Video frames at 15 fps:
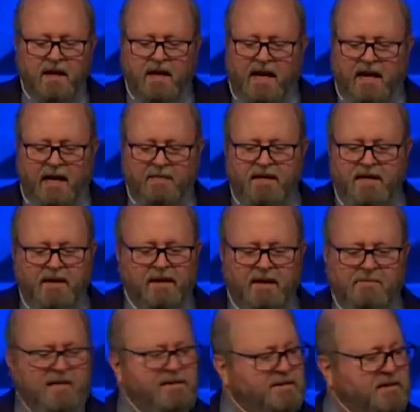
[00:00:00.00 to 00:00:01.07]
And let me
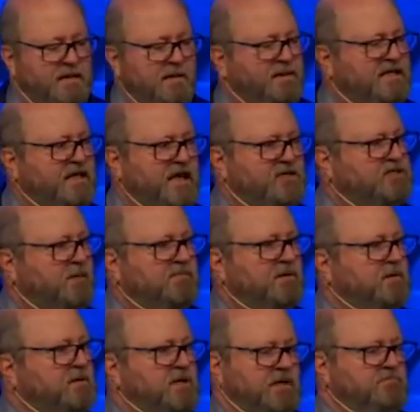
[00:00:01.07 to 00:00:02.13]
tell you
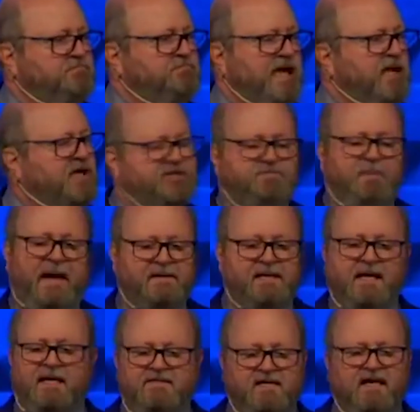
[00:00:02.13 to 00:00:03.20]
something. Expect
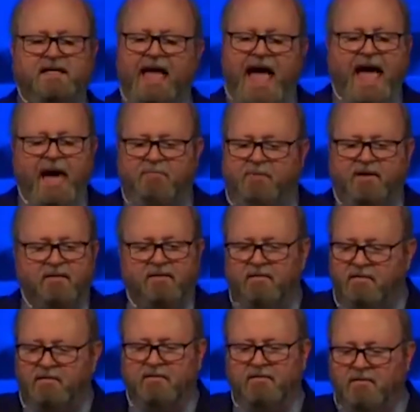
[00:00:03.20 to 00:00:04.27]
anything to happen.
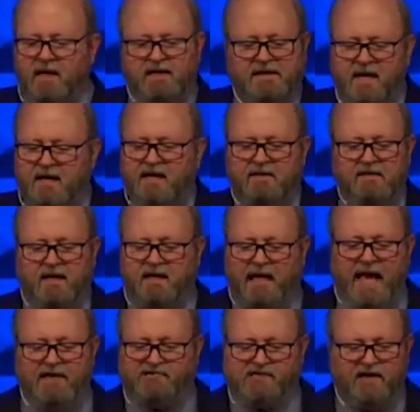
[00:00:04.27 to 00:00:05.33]
It did in the
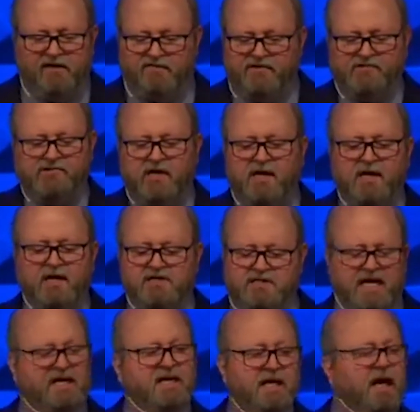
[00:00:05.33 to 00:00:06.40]
last service.
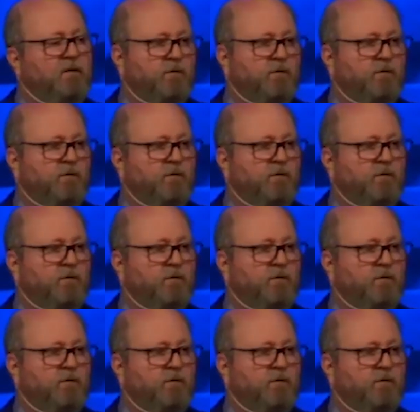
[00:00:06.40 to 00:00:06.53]
Satan doesn't